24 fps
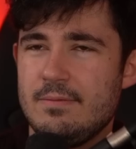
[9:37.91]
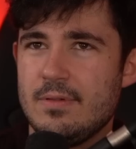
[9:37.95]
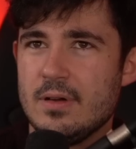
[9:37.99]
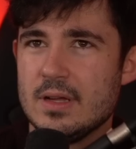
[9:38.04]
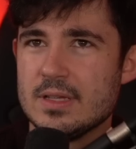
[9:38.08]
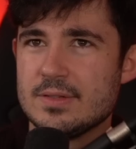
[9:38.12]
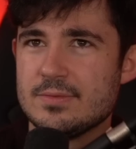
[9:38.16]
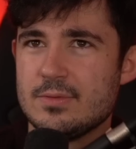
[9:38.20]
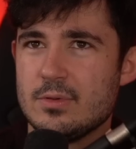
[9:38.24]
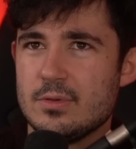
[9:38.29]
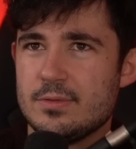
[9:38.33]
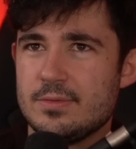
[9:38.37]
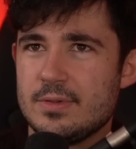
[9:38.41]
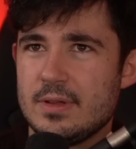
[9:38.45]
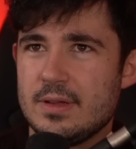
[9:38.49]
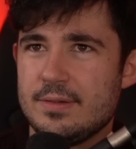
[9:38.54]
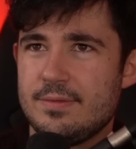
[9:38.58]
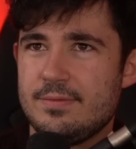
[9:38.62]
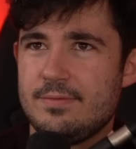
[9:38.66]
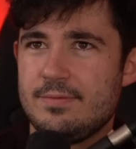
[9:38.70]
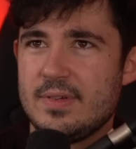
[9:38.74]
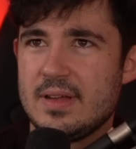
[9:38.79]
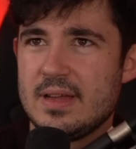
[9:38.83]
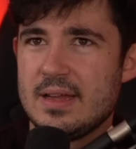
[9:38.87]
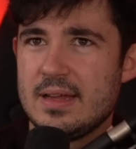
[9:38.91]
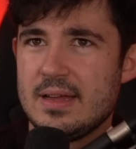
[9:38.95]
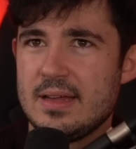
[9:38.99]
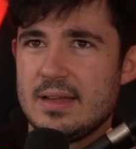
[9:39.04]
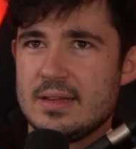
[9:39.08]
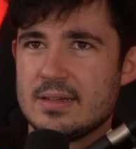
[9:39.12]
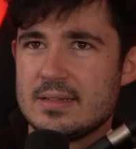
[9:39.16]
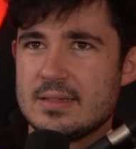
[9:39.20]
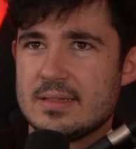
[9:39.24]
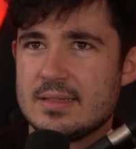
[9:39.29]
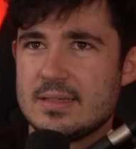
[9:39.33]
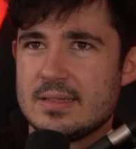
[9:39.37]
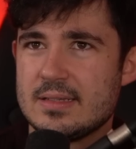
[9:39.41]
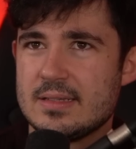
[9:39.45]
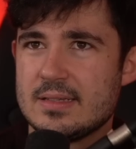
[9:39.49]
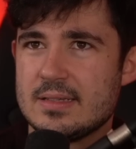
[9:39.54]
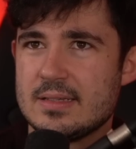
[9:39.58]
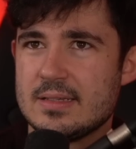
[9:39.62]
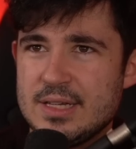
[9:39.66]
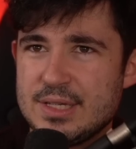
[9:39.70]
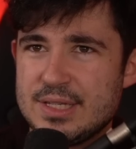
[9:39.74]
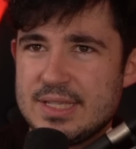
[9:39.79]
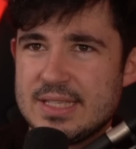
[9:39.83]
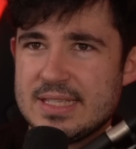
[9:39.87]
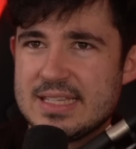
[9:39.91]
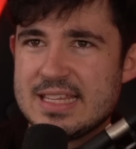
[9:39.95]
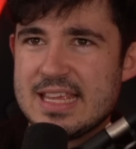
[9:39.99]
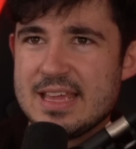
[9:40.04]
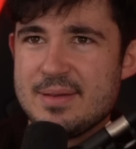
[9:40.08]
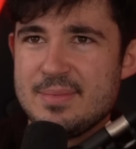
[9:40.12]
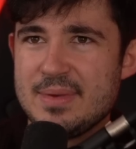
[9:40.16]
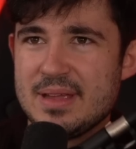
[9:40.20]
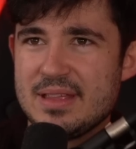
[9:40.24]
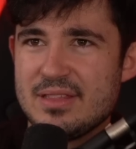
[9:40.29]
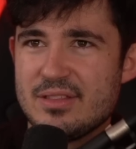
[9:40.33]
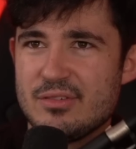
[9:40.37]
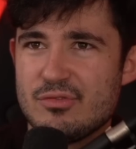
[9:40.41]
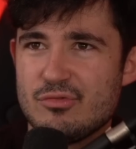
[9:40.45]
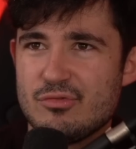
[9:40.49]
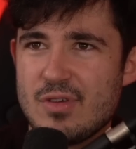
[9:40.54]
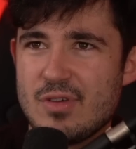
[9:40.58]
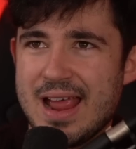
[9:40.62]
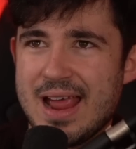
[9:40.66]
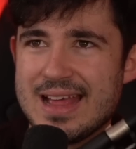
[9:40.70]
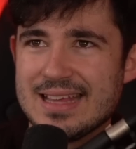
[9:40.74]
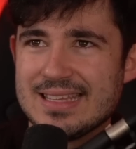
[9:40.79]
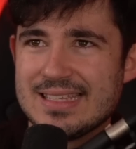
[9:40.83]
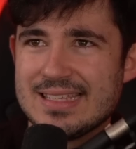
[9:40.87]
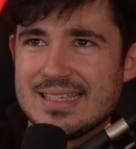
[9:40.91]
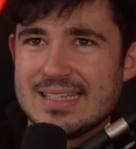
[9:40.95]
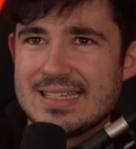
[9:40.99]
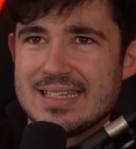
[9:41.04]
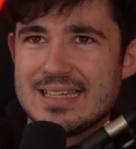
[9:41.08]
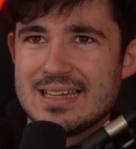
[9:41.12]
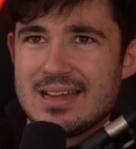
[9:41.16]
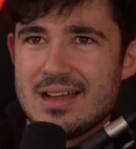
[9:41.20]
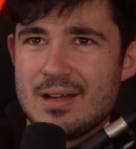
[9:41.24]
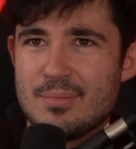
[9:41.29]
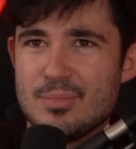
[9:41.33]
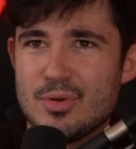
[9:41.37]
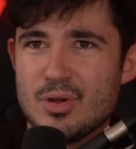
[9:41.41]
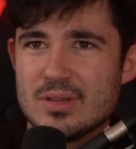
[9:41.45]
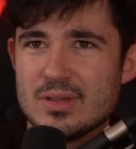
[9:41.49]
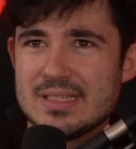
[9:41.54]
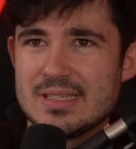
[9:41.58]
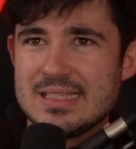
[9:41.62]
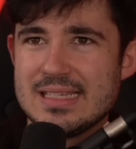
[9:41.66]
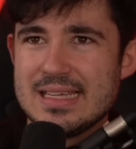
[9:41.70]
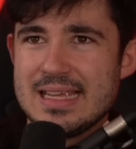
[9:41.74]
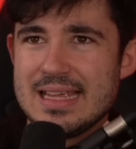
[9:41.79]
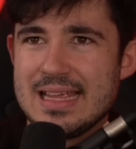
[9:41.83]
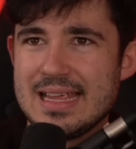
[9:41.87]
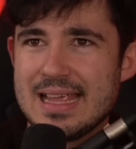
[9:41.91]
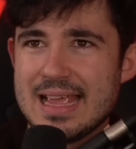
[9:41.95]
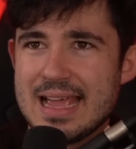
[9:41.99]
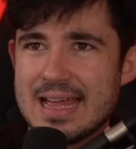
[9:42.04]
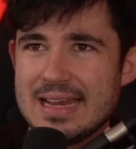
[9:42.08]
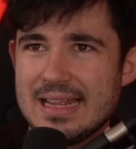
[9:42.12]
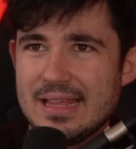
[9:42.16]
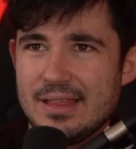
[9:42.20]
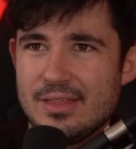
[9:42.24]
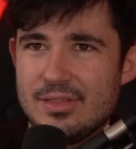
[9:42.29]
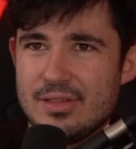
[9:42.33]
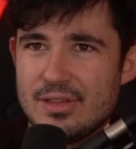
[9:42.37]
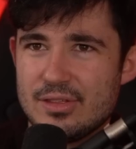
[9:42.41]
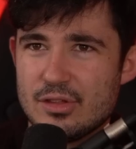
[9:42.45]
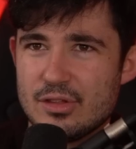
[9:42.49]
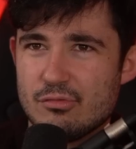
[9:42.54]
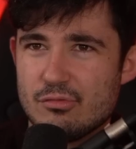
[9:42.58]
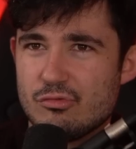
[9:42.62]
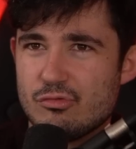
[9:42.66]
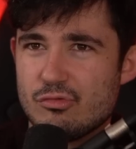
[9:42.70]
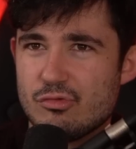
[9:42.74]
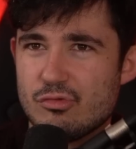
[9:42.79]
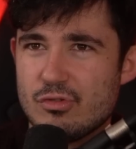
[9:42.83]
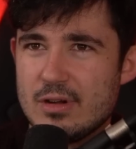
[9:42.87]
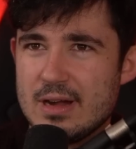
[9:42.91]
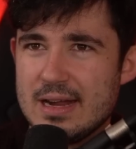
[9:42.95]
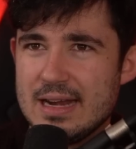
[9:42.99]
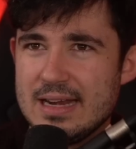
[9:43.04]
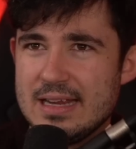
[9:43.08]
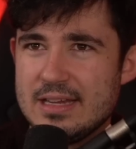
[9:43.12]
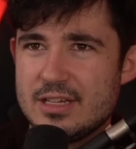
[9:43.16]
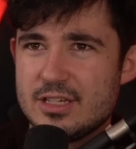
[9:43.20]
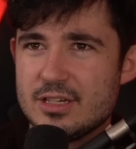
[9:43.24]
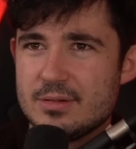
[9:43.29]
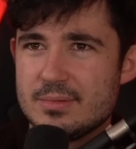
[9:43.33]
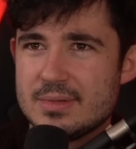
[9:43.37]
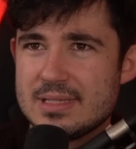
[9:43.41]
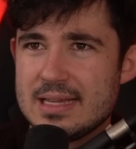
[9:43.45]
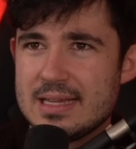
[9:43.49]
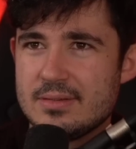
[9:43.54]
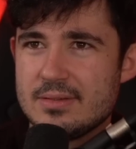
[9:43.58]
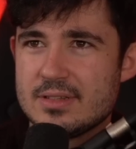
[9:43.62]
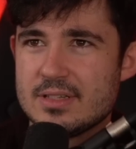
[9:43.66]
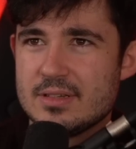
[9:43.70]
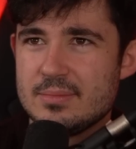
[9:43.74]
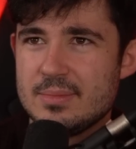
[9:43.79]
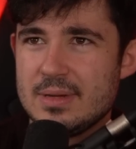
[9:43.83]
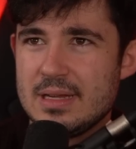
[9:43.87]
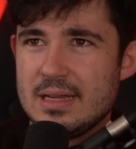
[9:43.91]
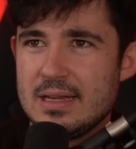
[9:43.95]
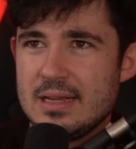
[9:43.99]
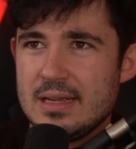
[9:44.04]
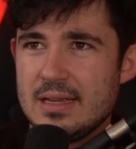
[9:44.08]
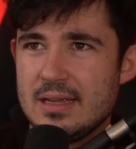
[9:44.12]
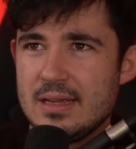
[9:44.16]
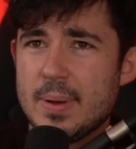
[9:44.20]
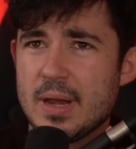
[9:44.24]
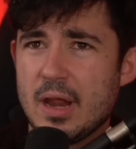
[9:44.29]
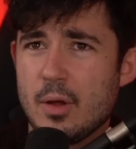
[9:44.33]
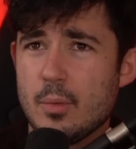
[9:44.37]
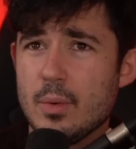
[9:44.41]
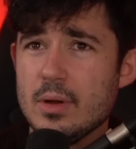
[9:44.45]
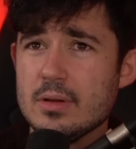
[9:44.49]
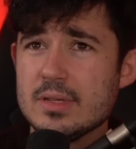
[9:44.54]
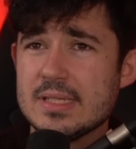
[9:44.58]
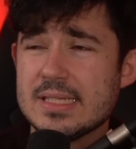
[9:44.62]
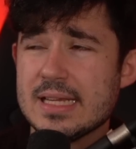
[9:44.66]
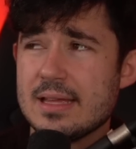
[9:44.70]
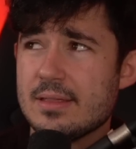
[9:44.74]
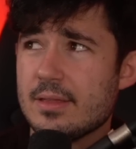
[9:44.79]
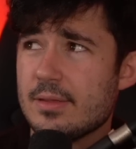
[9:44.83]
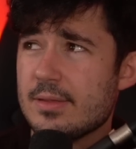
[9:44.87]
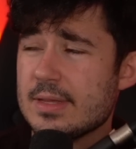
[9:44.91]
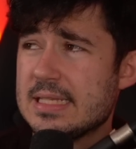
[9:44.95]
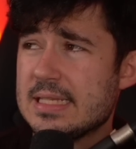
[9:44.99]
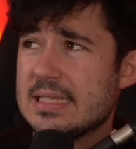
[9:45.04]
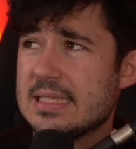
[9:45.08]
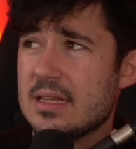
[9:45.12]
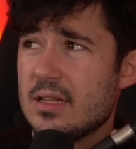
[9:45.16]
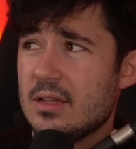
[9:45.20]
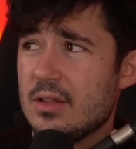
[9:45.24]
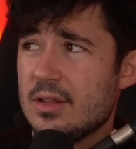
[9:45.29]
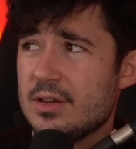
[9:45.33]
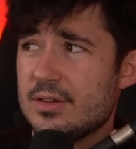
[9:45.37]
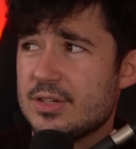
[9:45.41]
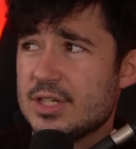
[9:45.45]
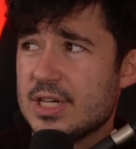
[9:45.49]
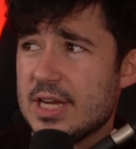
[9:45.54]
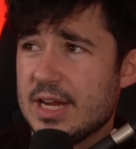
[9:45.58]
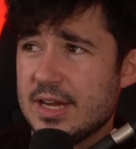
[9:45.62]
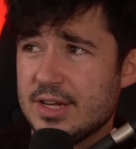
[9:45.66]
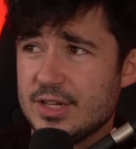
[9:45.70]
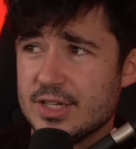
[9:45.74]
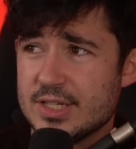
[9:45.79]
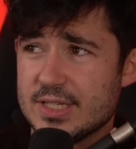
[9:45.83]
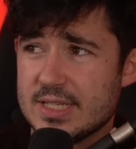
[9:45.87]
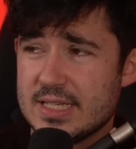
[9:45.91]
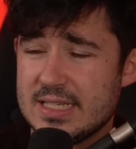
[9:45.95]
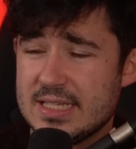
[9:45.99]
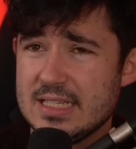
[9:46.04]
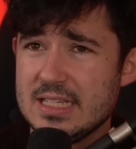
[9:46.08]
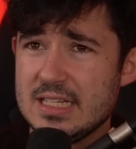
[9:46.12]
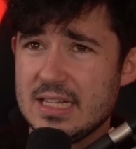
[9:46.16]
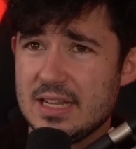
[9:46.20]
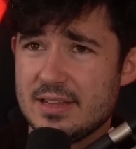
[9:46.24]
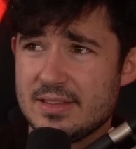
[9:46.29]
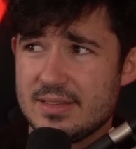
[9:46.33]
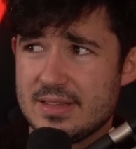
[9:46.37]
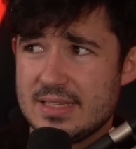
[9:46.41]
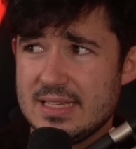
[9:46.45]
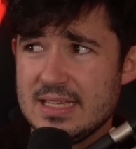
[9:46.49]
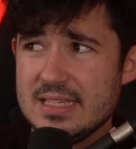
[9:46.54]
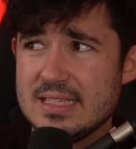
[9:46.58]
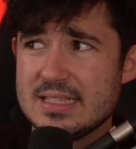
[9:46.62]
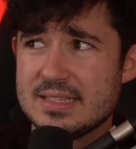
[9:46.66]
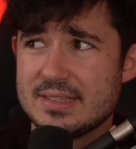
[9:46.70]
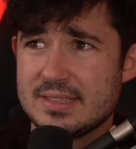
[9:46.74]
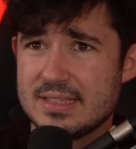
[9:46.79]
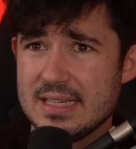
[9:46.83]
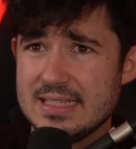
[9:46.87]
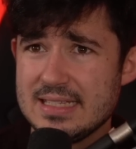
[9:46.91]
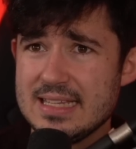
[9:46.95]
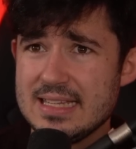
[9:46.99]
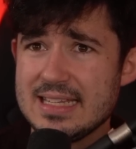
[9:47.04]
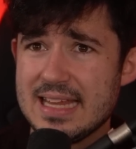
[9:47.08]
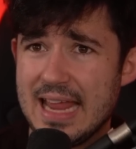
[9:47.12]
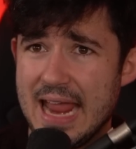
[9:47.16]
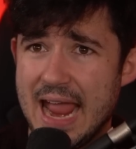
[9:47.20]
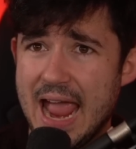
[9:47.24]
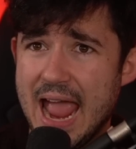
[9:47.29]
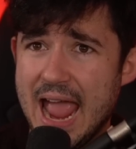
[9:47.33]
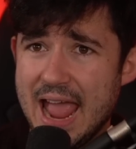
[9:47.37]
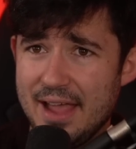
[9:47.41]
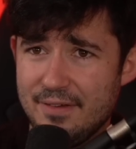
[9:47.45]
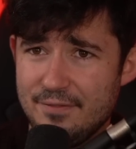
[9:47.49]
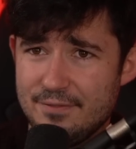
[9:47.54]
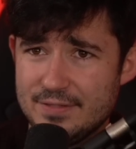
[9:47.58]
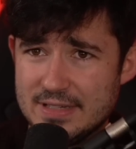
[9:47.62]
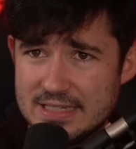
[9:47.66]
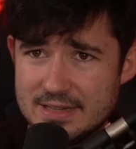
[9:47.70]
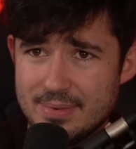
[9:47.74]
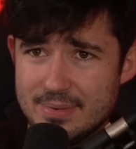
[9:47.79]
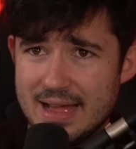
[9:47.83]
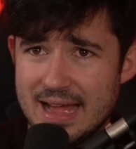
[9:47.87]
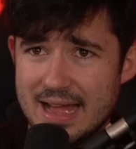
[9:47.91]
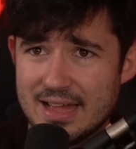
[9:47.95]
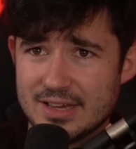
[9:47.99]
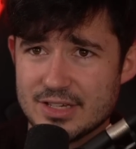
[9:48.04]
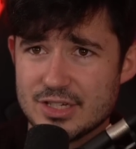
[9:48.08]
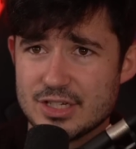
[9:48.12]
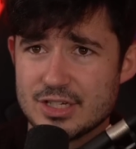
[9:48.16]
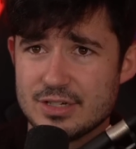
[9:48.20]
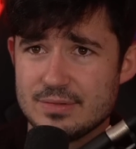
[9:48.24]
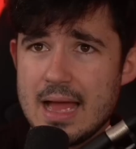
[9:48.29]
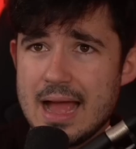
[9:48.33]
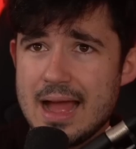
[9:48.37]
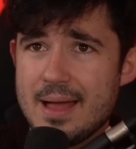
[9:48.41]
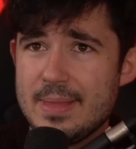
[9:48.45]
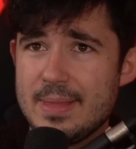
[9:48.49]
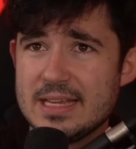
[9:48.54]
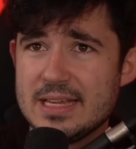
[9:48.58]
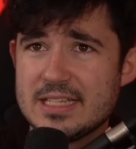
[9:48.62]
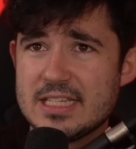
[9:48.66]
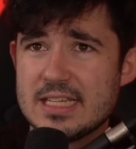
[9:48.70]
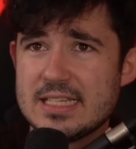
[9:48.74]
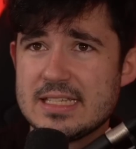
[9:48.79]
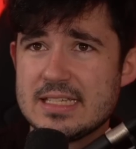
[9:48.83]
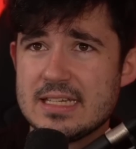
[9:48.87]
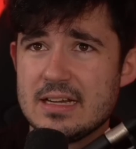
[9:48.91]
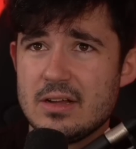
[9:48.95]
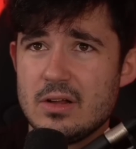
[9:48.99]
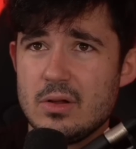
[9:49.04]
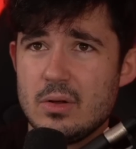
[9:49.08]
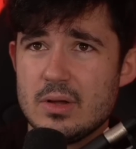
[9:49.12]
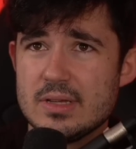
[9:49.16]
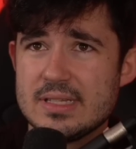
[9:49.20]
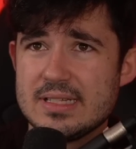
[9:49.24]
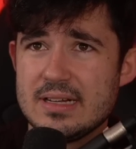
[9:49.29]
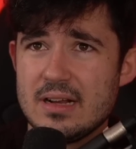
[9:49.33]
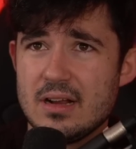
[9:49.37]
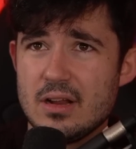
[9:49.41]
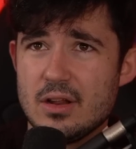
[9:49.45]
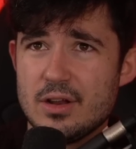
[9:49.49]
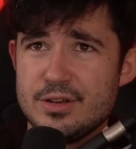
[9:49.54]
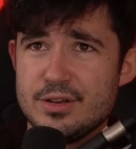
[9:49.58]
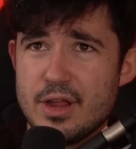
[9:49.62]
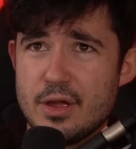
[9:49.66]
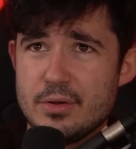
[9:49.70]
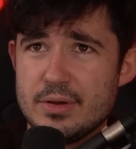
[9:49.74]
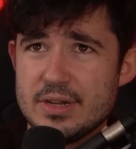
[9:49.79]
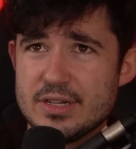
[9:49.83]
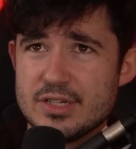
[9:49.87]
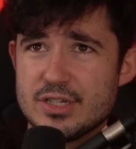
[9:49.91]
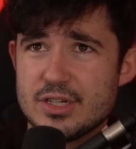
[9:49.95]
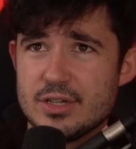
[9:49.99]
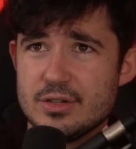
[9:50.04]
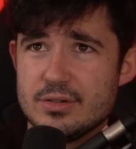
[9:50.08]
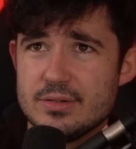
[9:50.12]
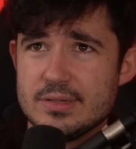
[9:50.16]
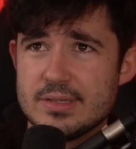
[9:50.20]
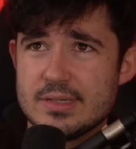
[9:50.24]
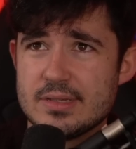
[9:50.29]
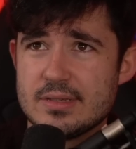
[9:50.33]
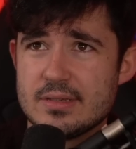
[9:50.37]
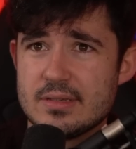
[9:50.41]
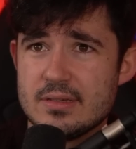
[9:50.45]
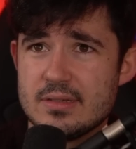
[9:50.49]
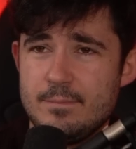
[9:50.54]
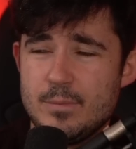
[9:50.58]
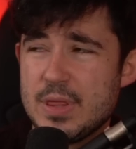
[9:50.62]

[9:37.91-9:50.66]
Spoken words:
Fast forward VFX. Just skimming the rest, I'm not seeing anything that really jumps out to me. But I will say that this is a lot of changes. This is a hefty patch, and there's still a lot of known issues.